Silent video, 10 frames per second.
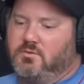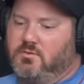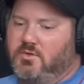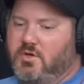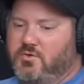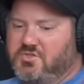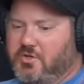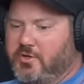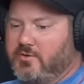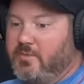
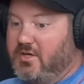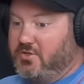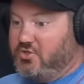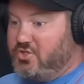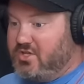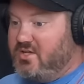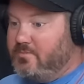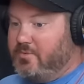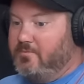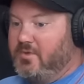Yozuri being
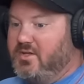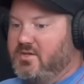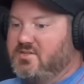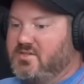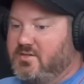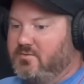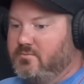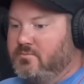cheap because at